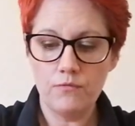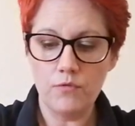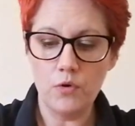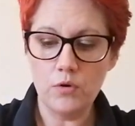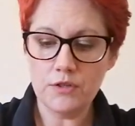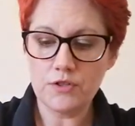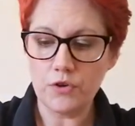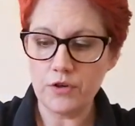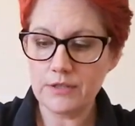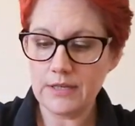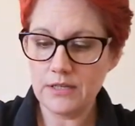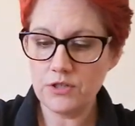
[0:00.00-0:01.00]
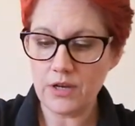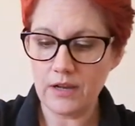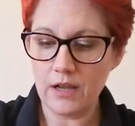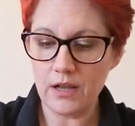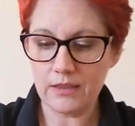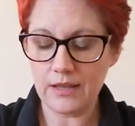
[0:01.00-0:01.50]
Roll a sausage
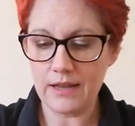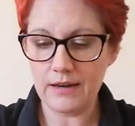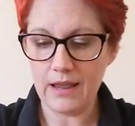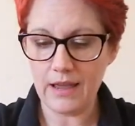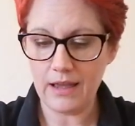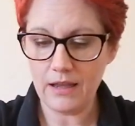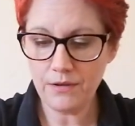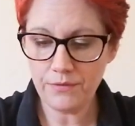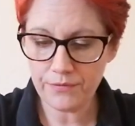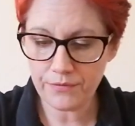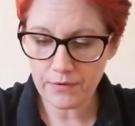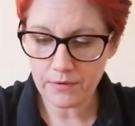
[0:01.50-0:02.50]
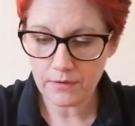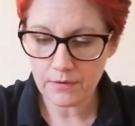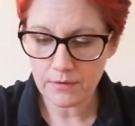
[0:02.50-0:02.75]
and cut that in half.